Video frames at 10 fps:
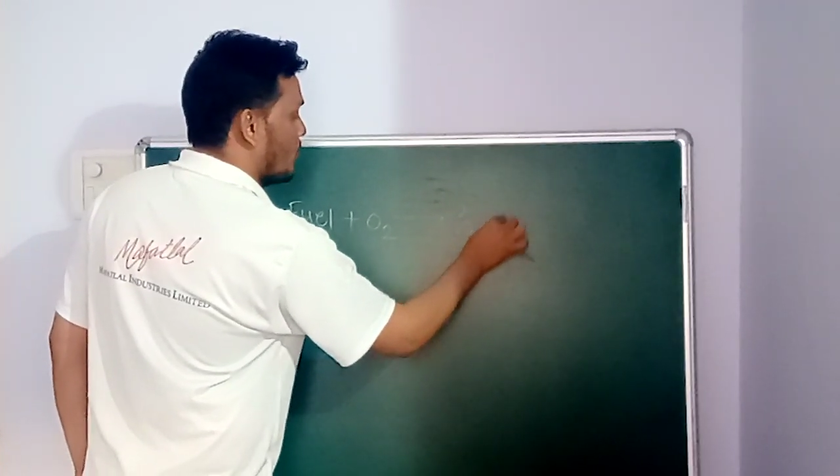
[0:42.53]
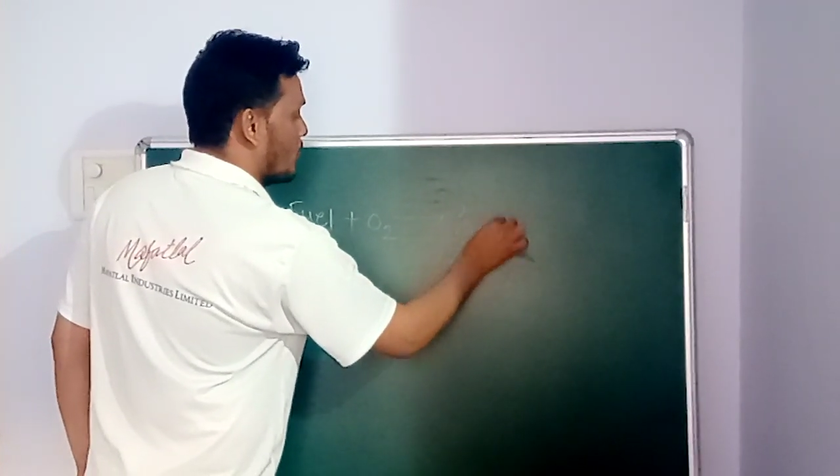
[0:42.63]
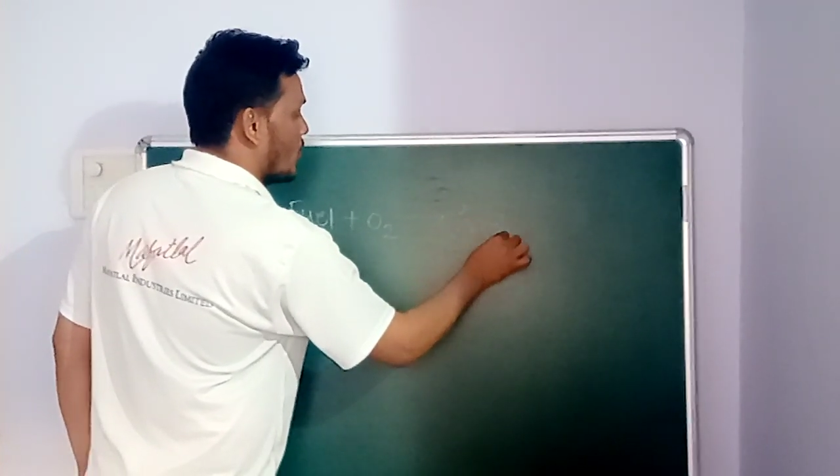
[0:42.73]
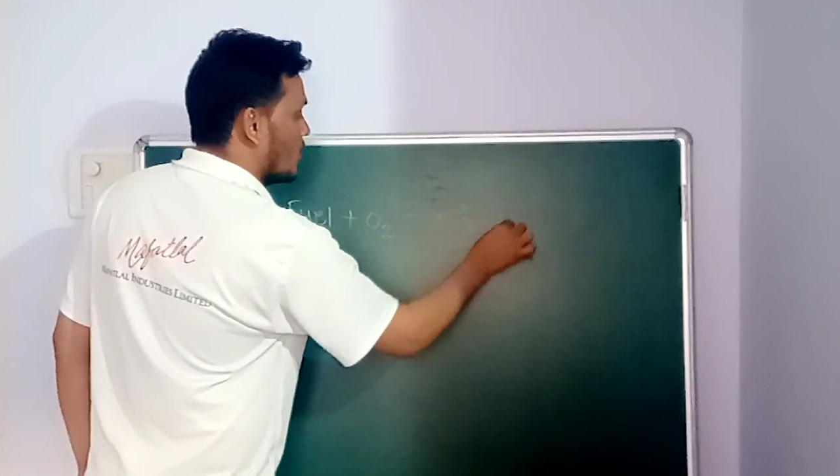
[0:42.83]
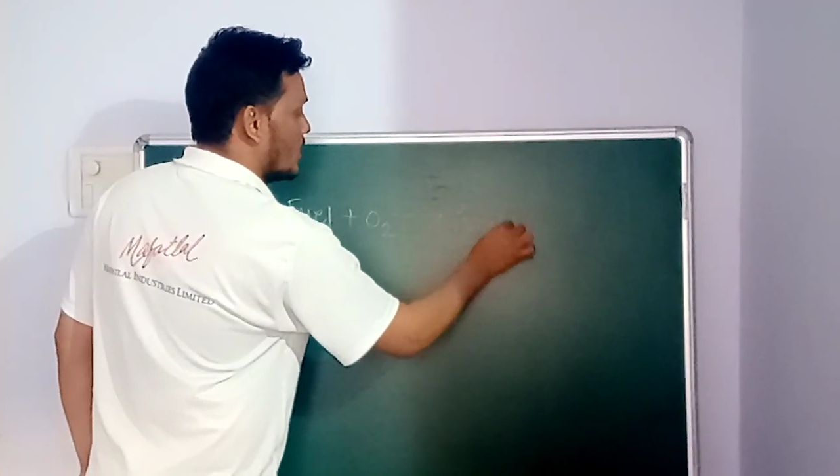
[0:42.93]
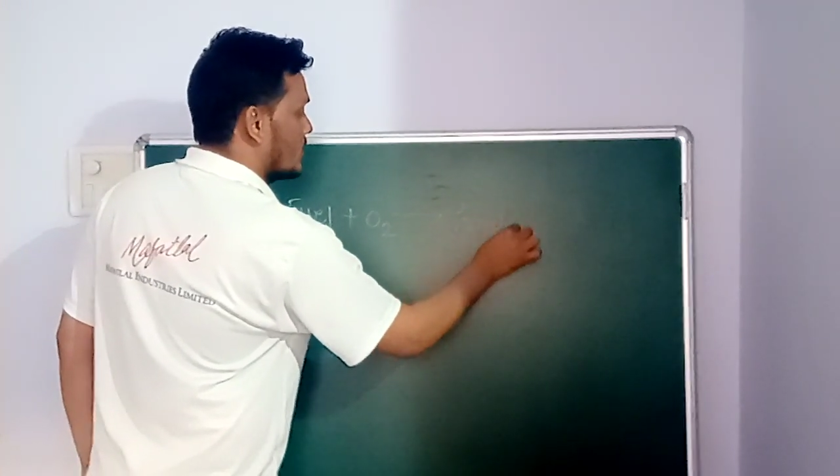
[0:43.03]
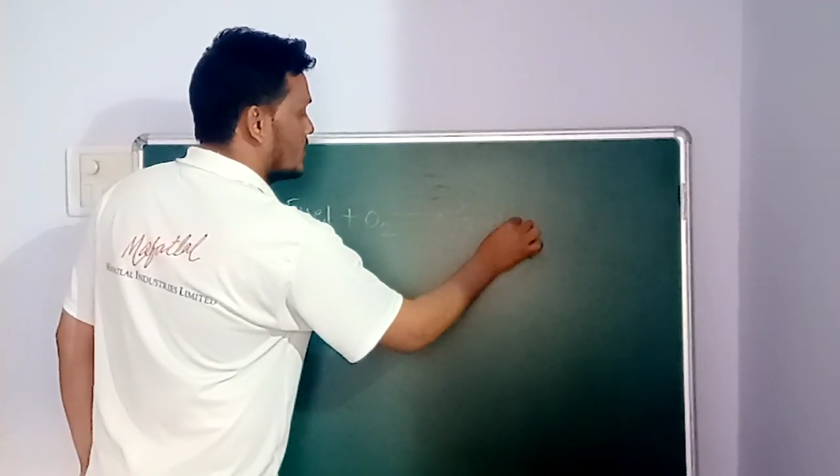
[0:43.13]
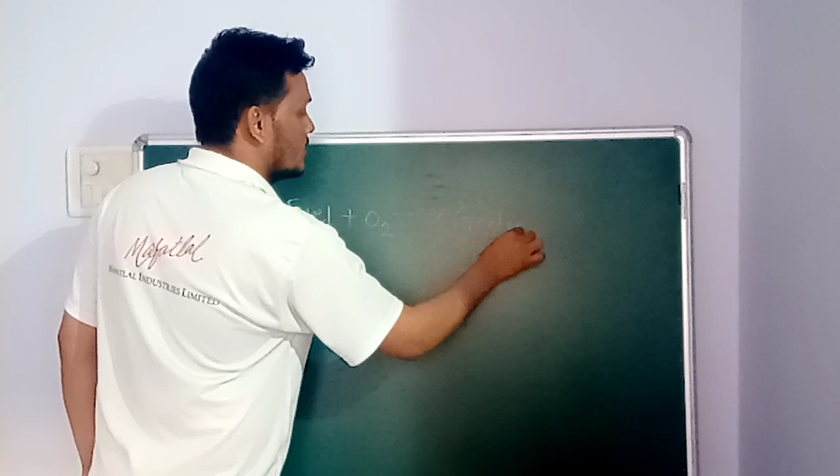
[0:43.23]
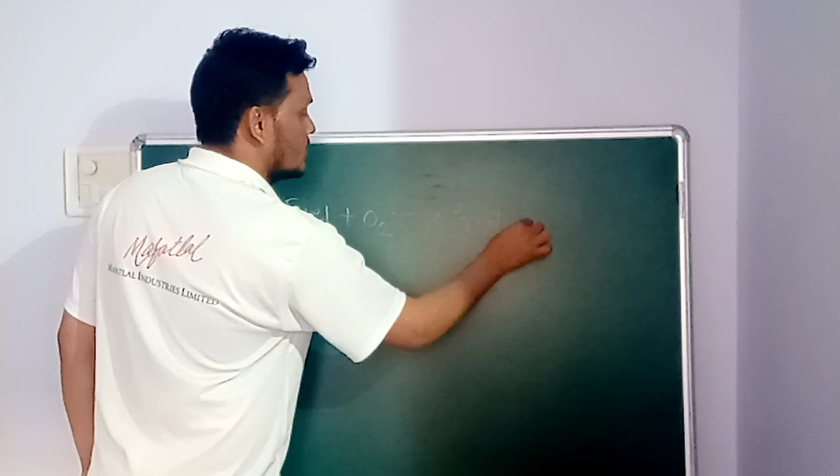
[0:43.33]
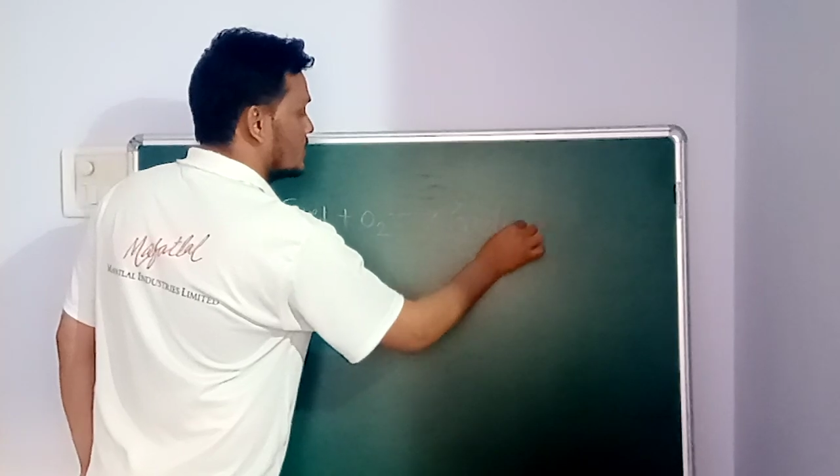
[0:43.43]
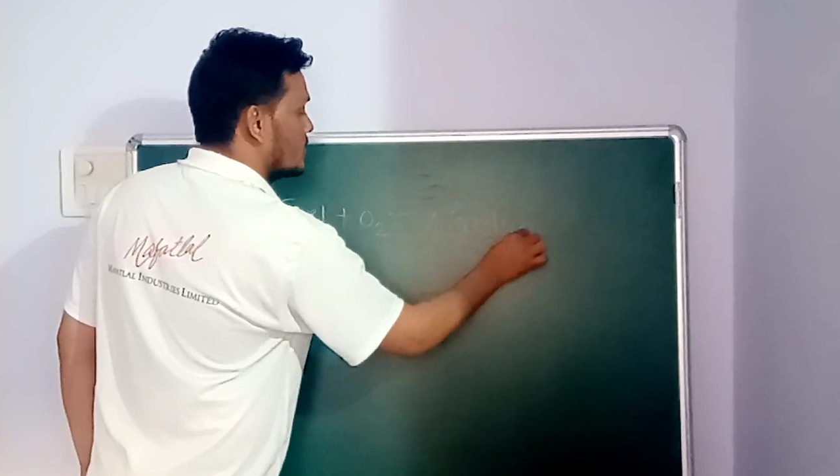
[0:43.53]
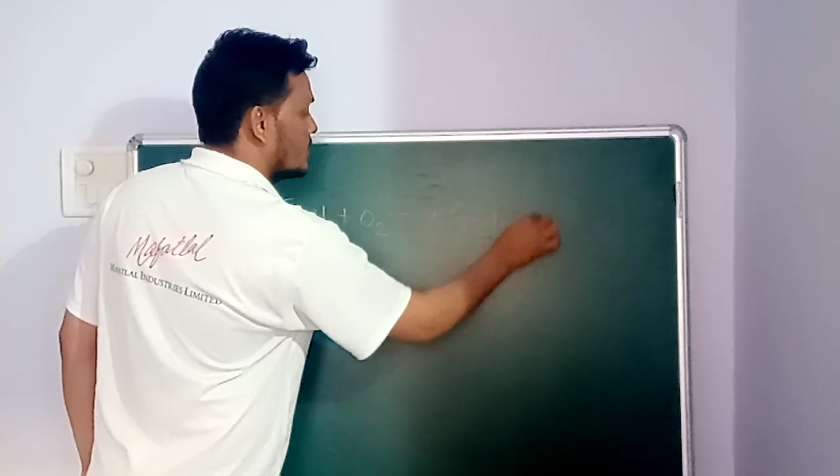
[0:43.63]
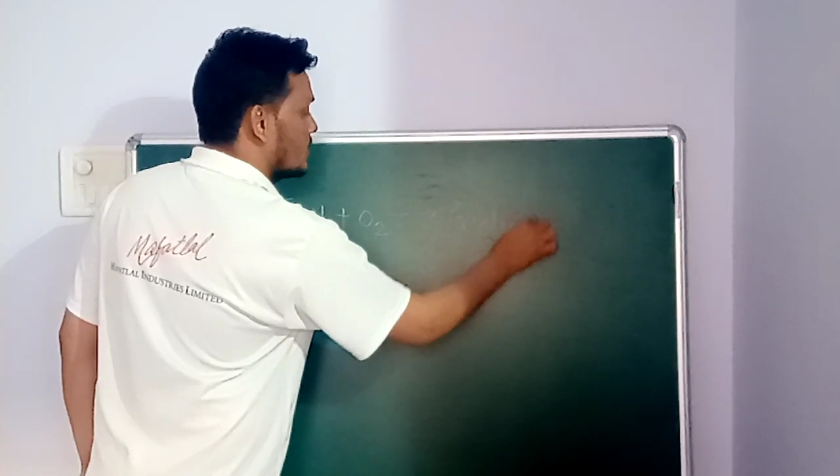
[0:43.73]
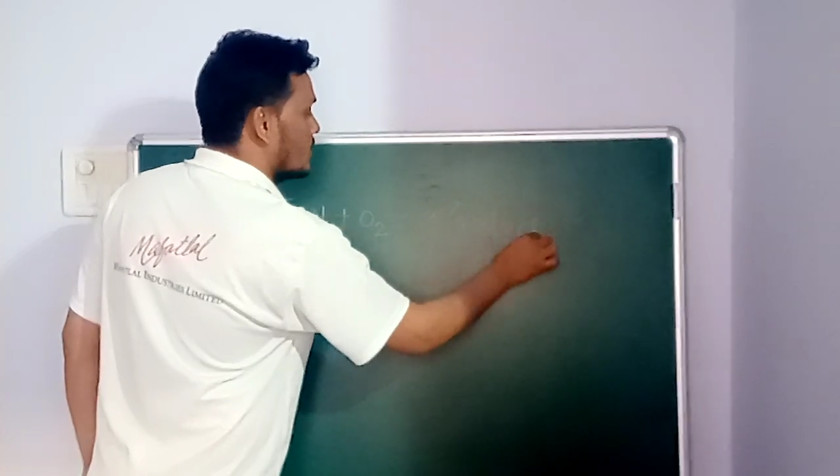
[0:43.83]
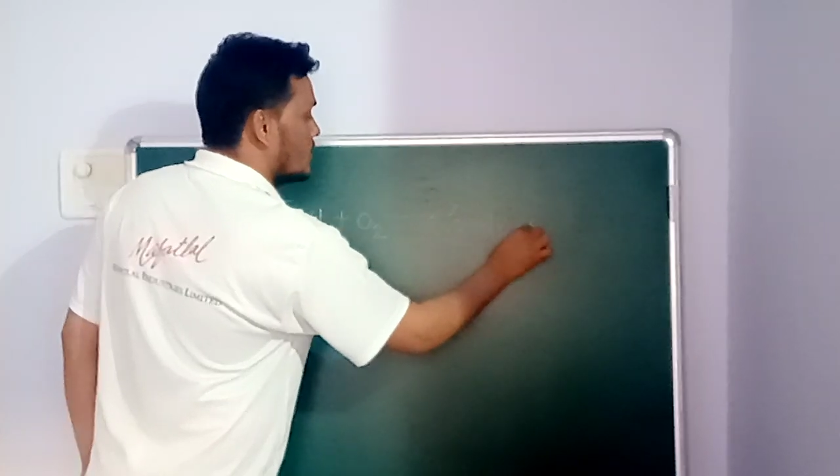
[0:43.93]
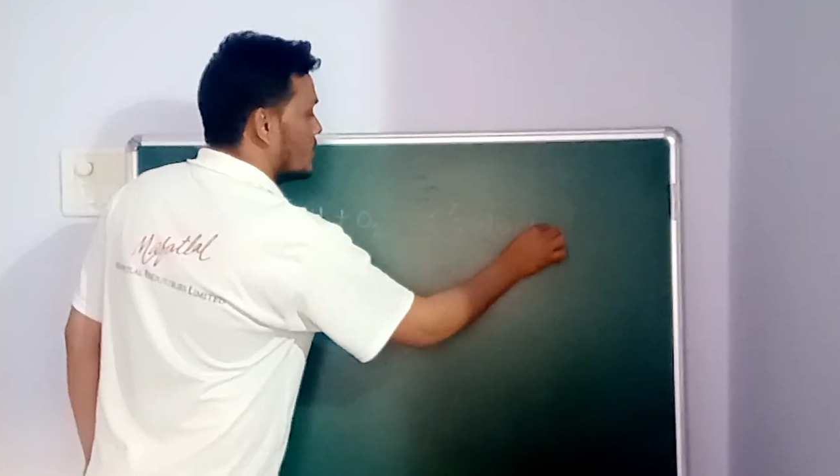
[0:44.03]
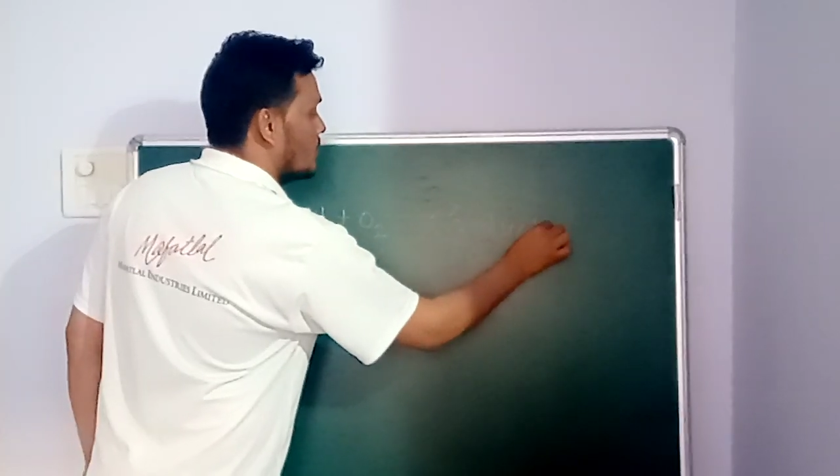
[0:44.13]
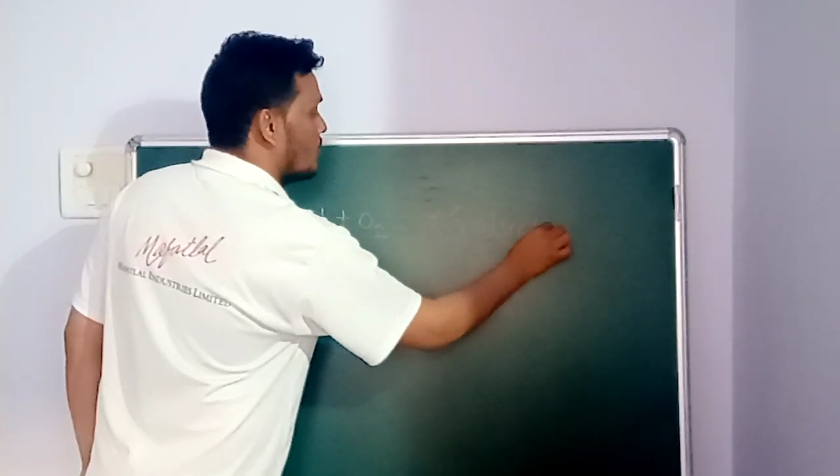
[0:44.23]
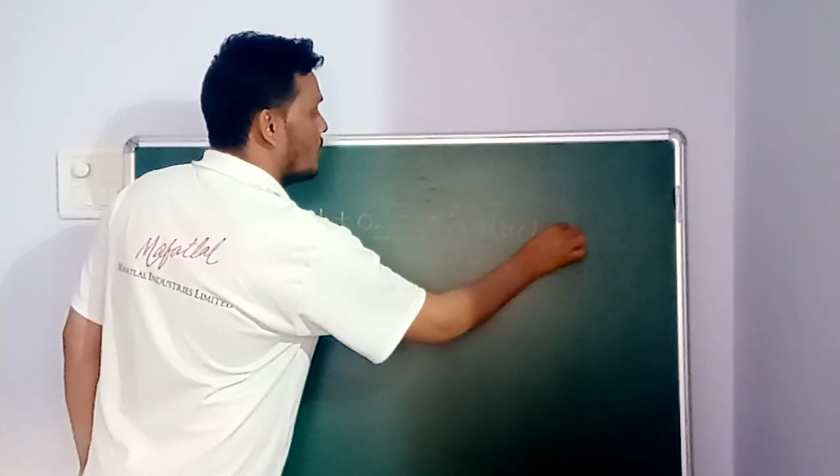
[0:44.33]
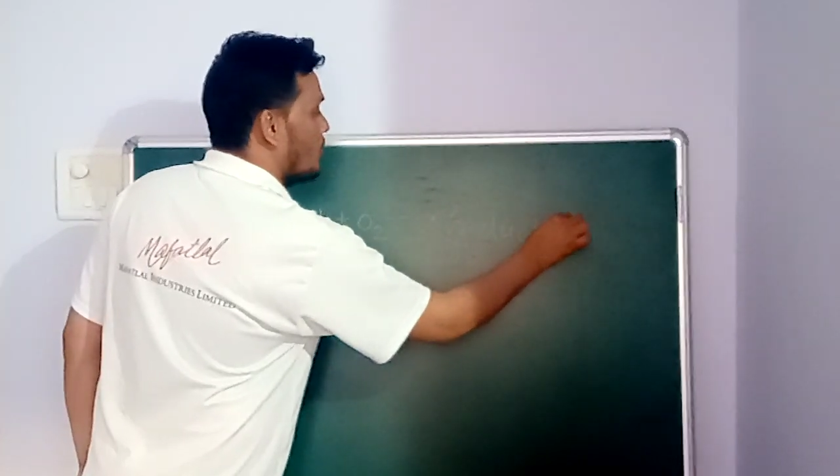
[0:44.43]
product
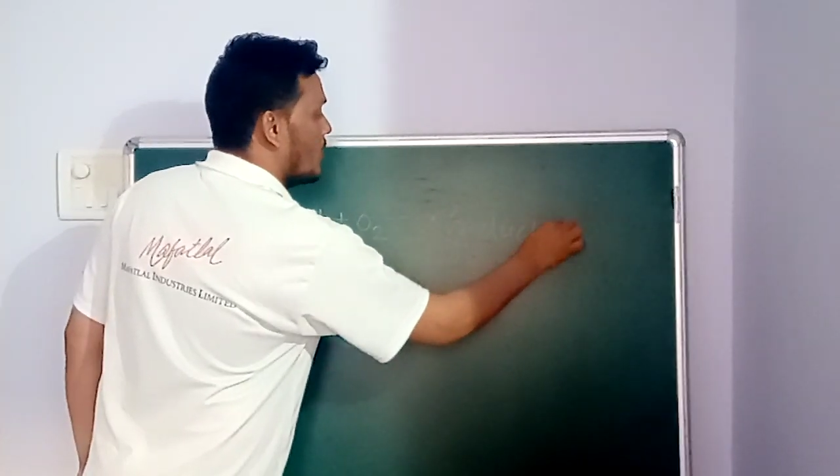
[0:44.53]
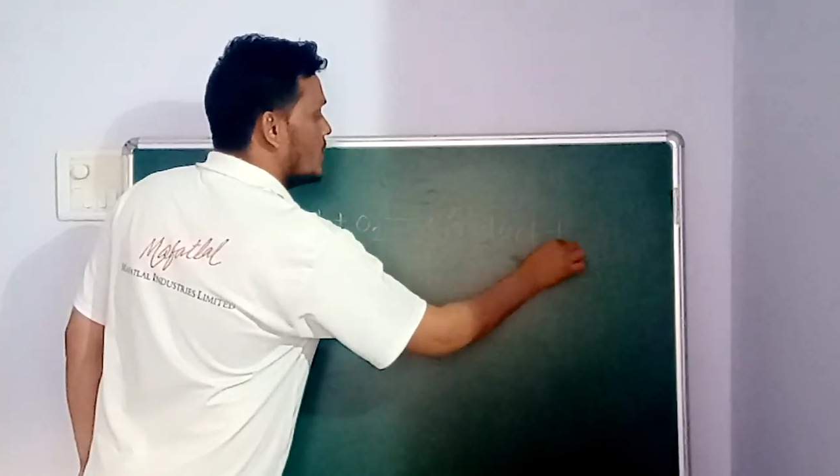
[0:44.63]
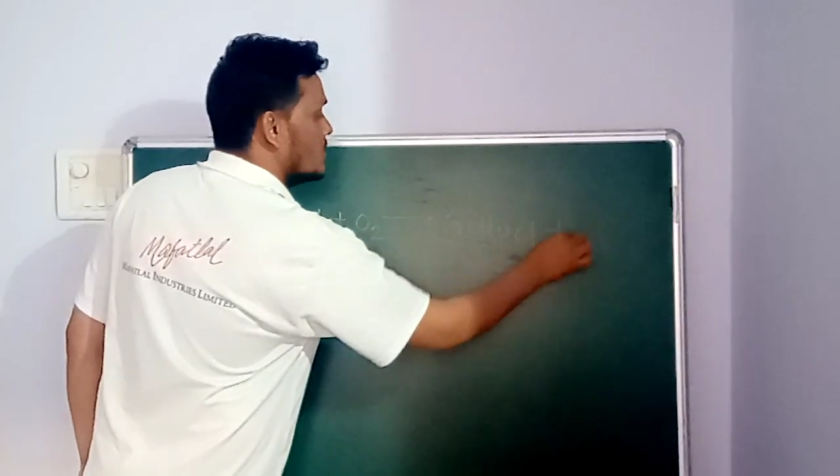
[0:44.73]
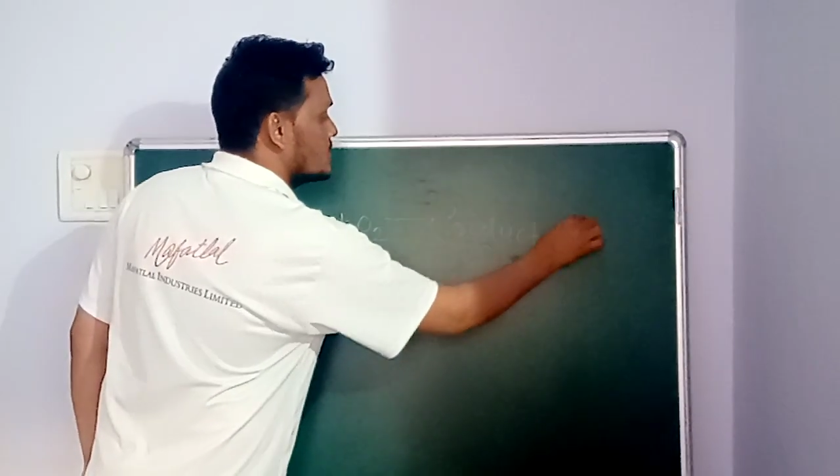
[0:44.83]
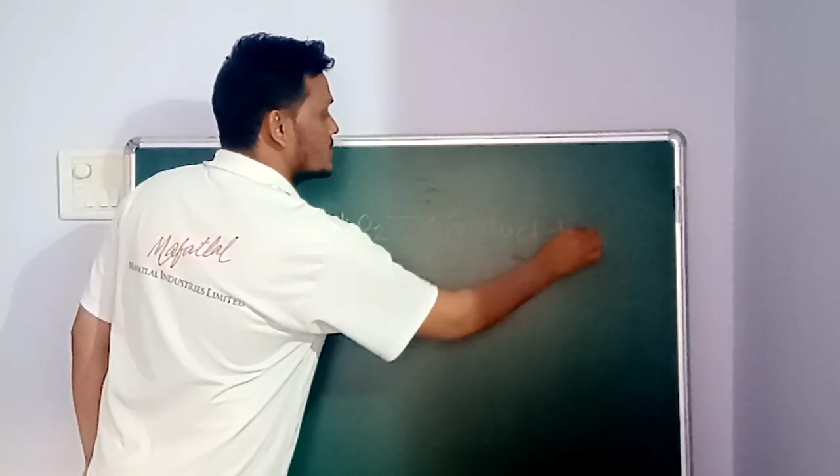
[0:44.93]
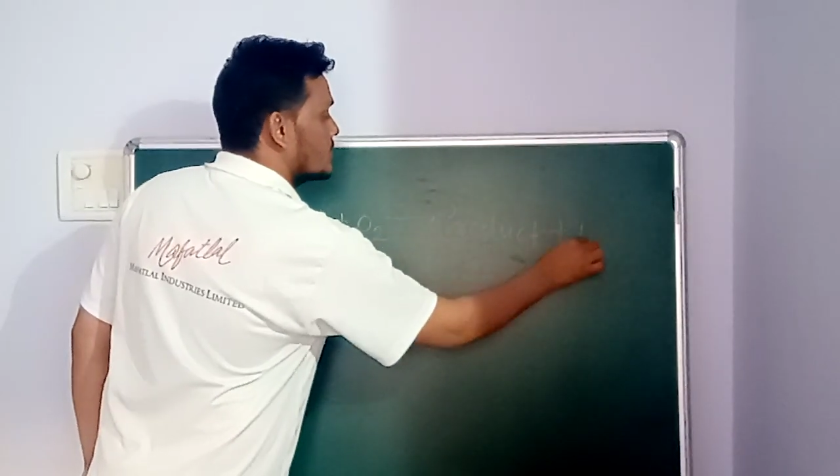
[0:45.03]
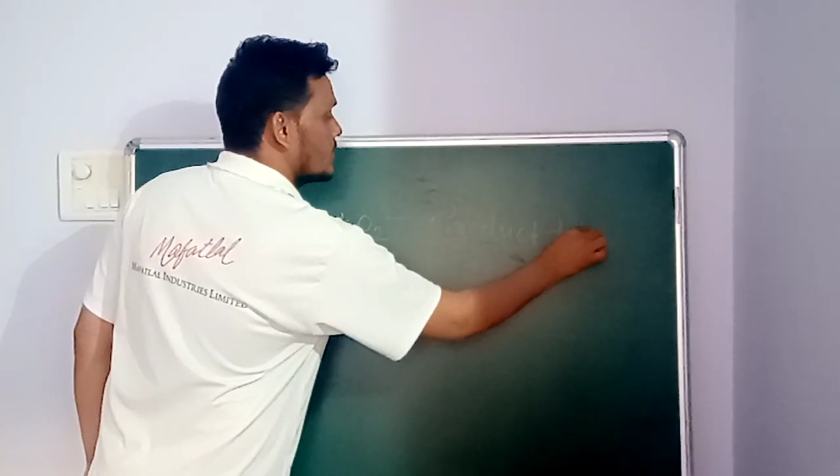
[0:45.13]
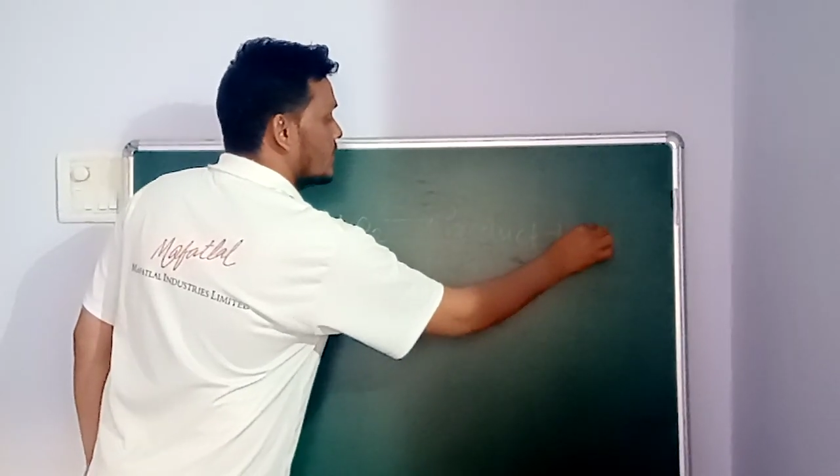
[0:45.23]
plus